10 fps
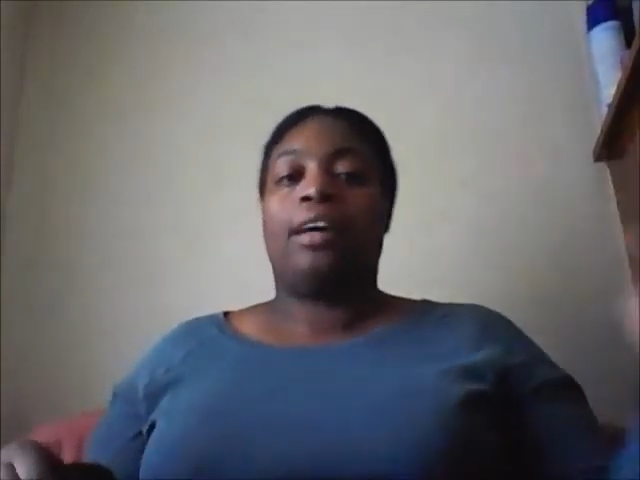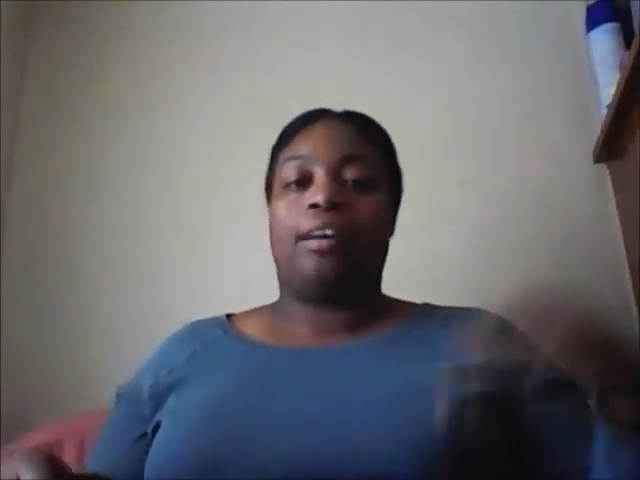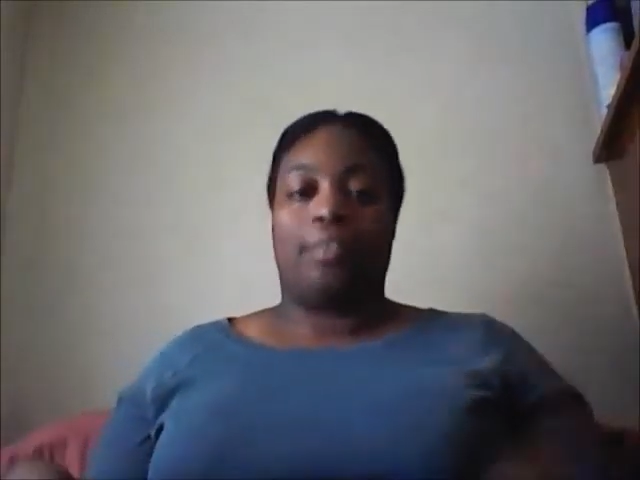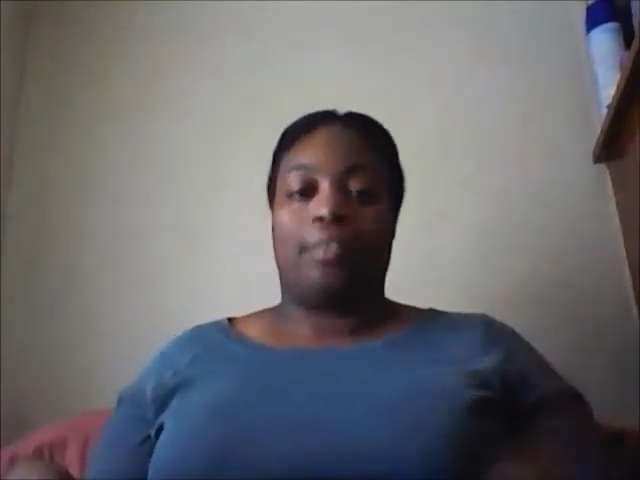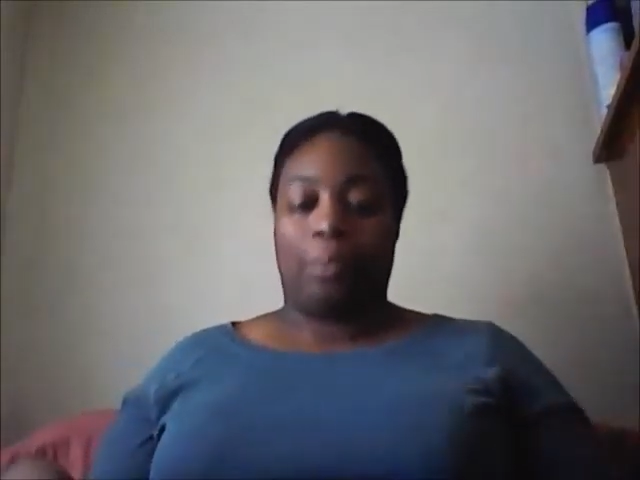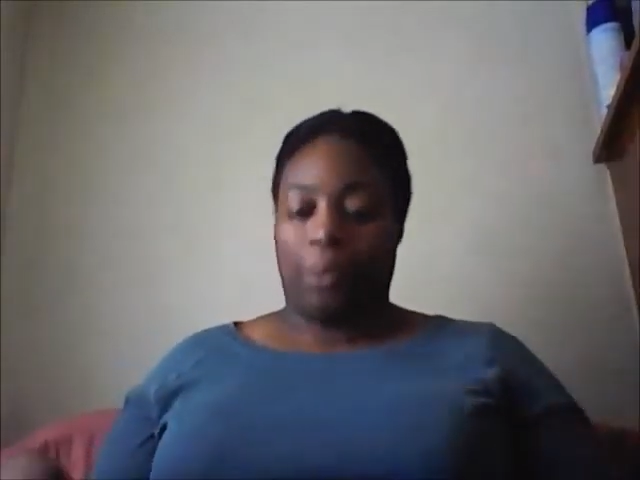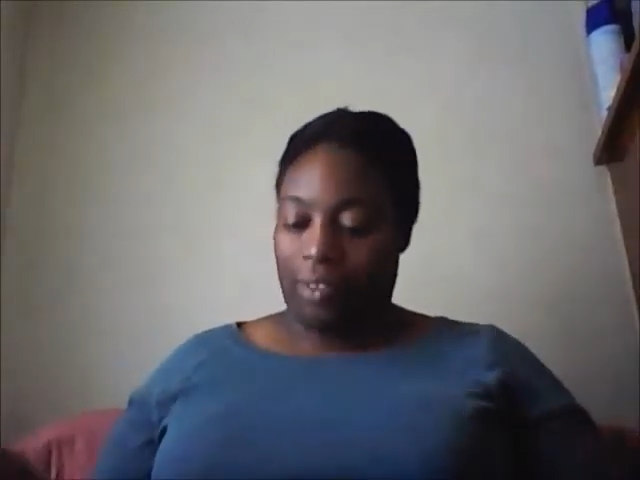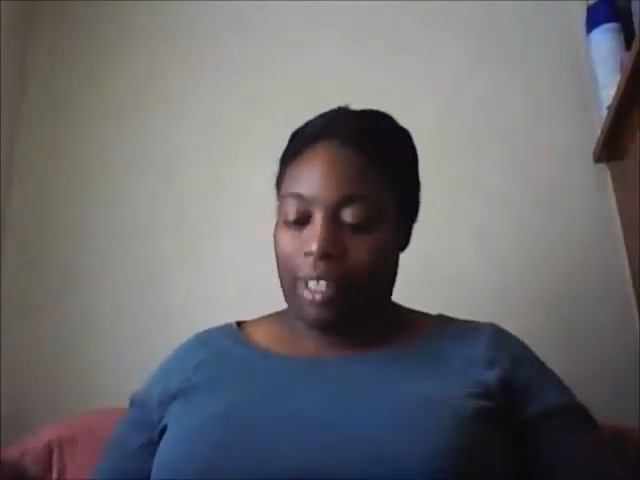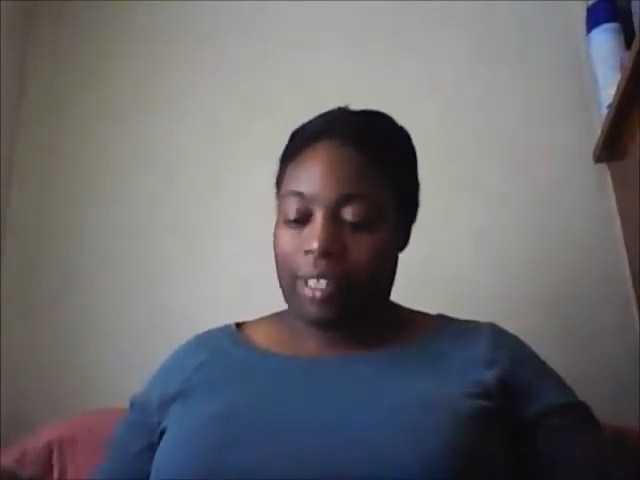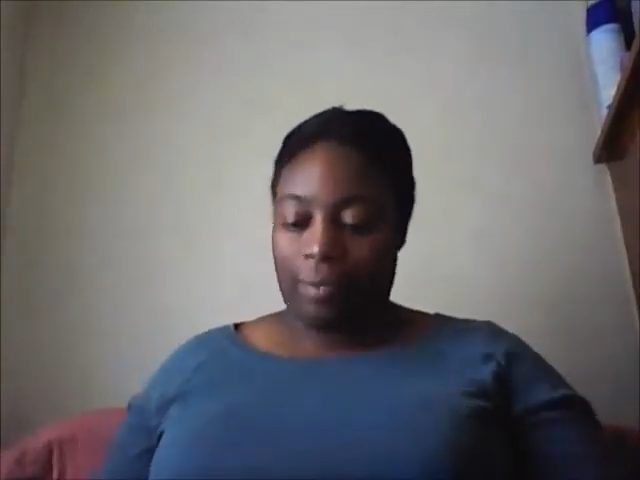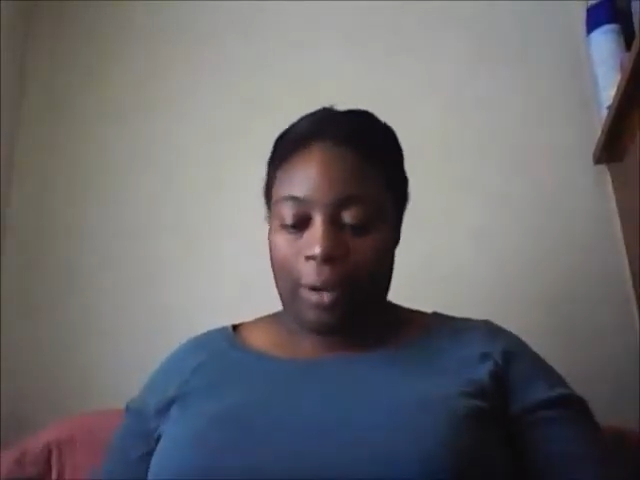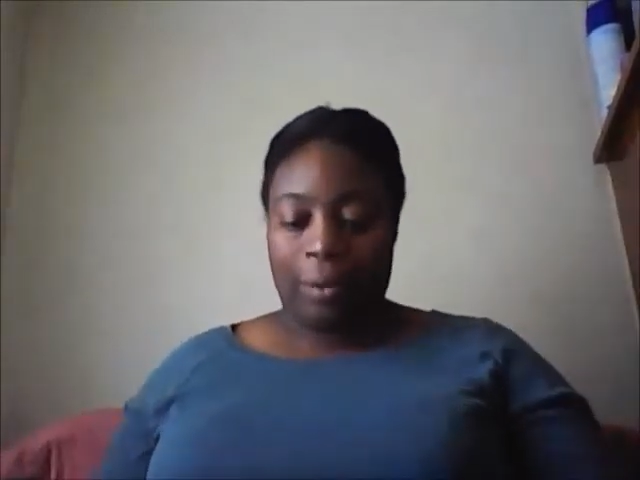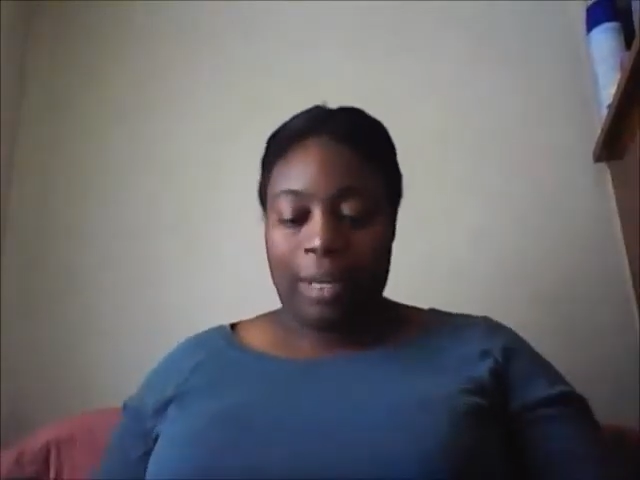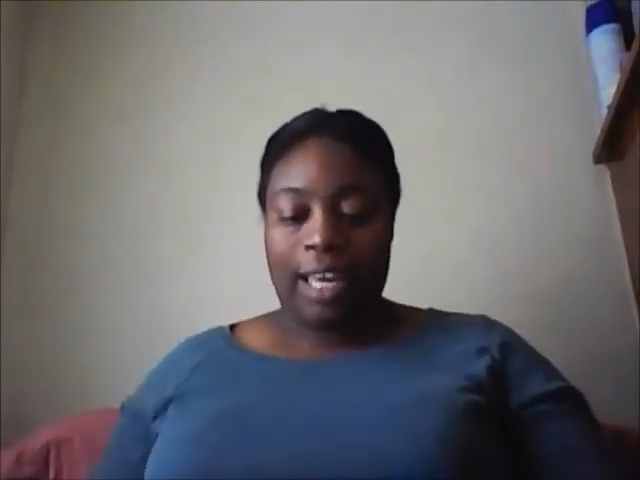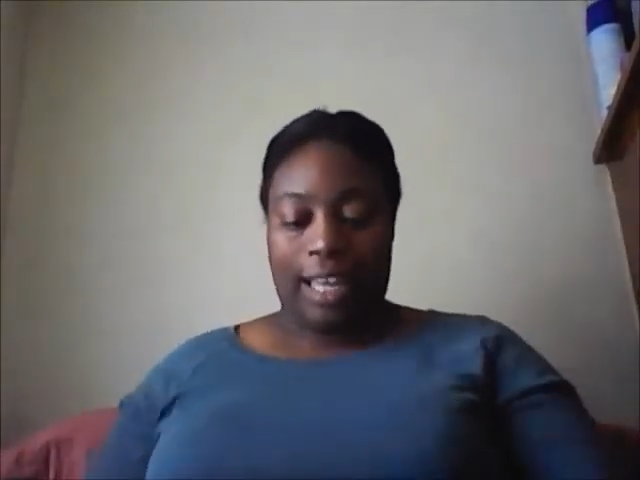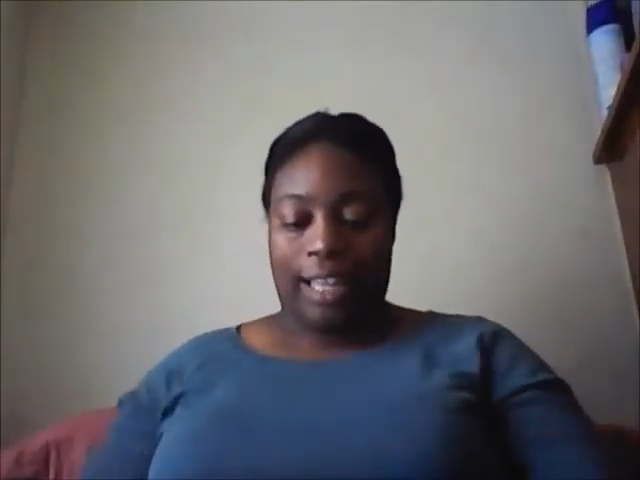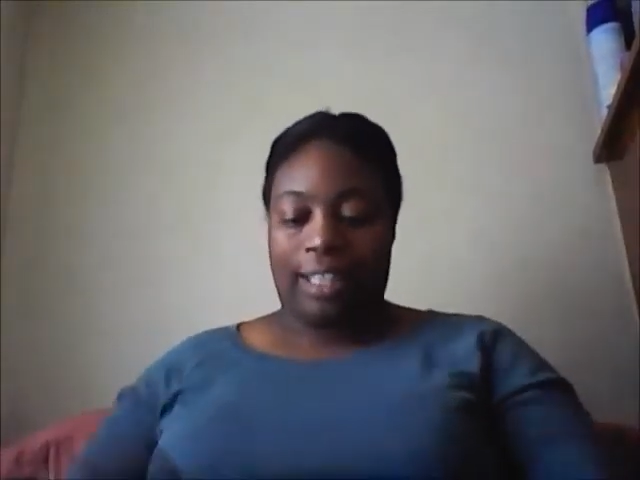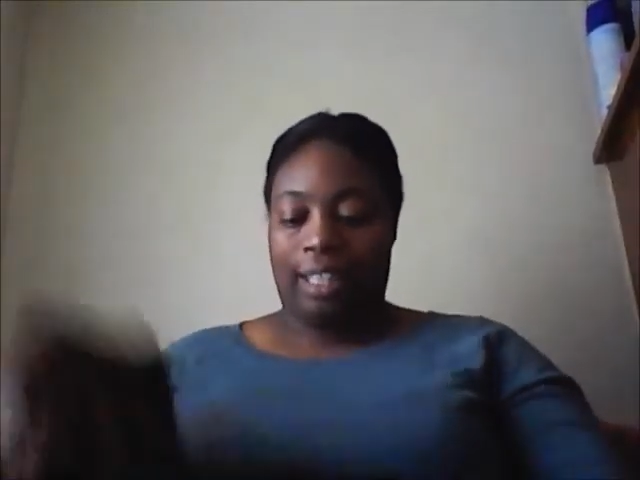of the previous row. And